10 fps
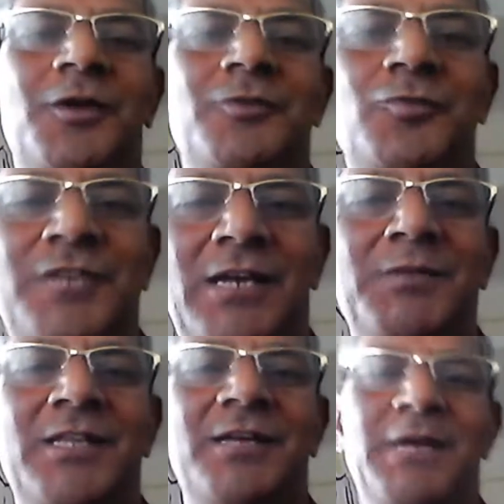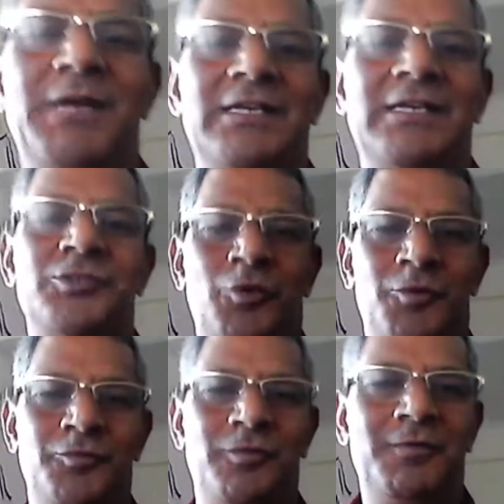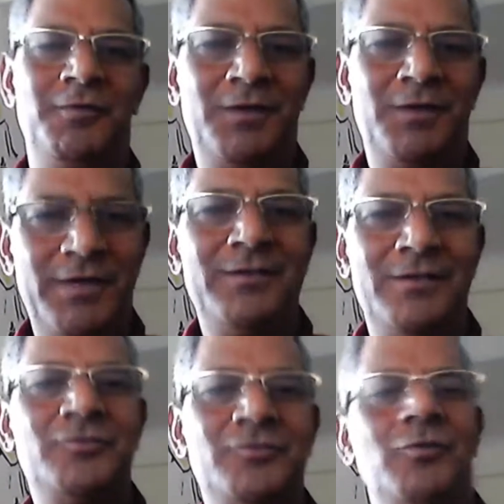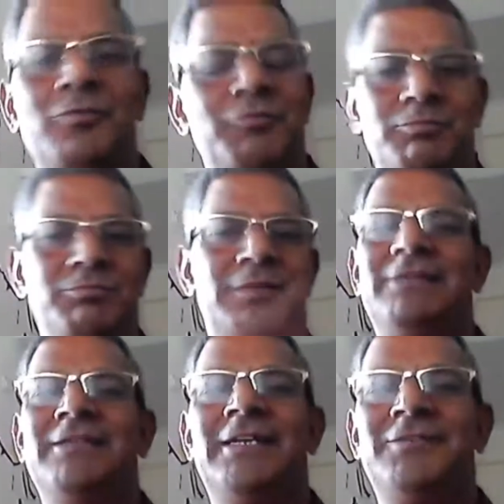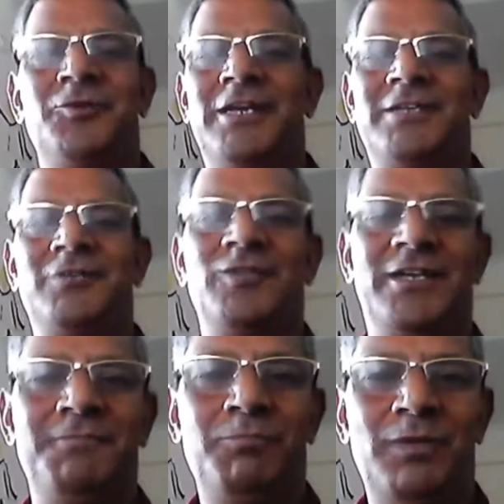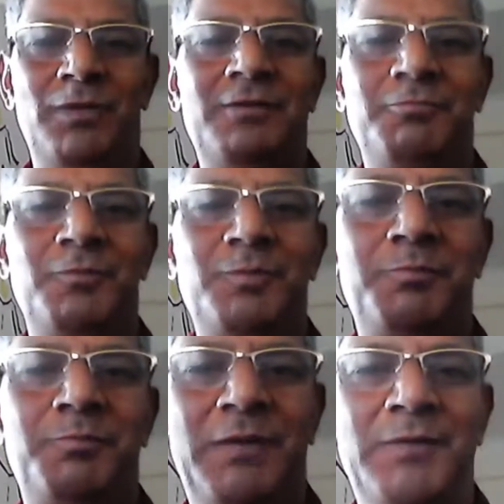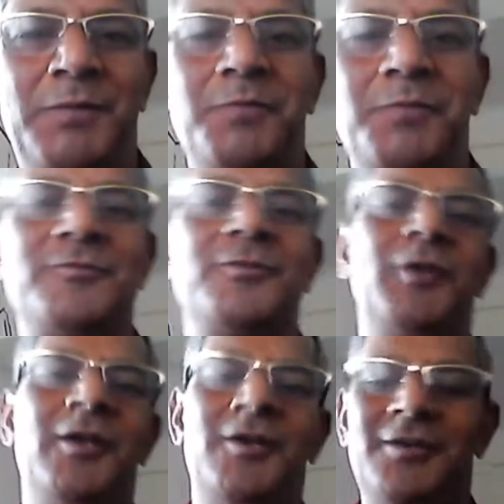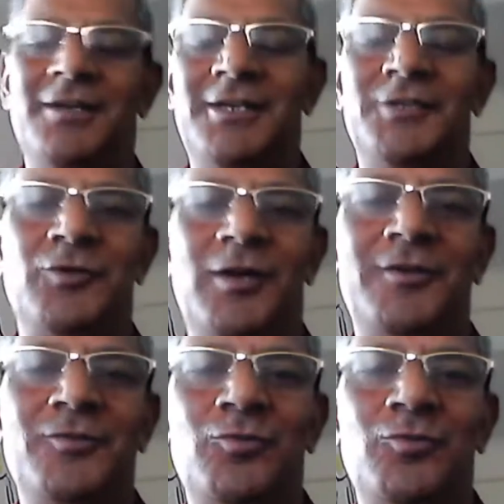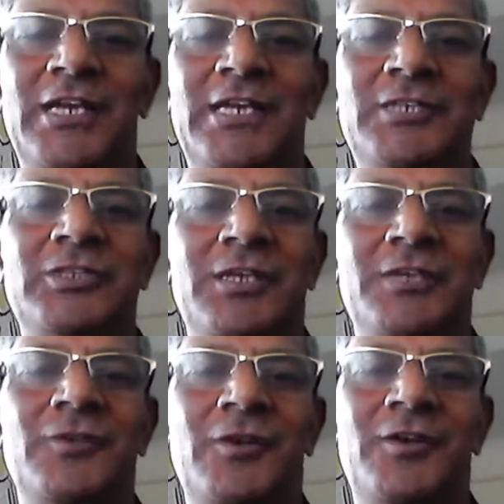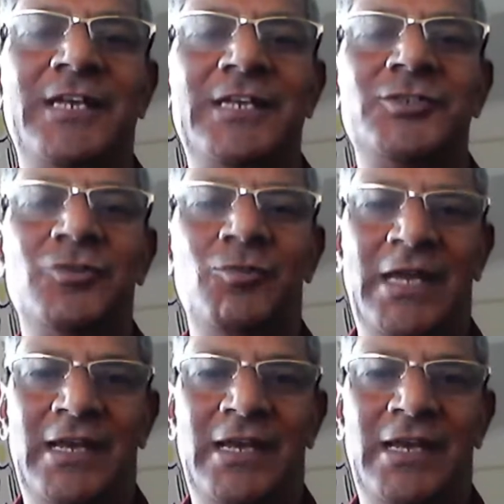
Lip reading: tell me that my English is awful, right? So let's not get into that. The primary purpose is to learn good English, is to learn English well.